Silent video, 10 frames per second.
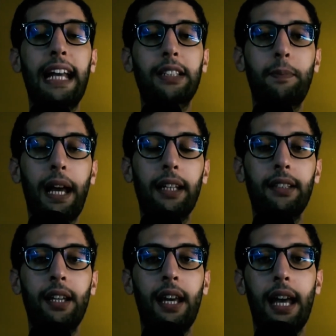
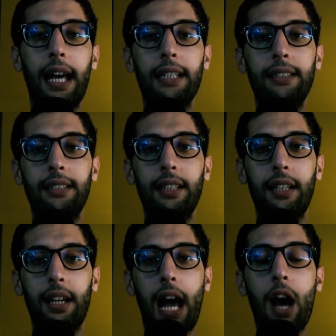expect as
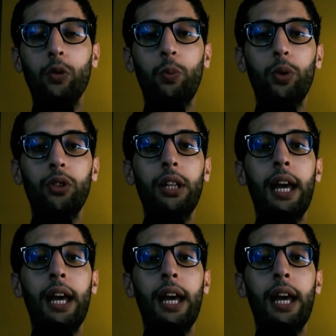output.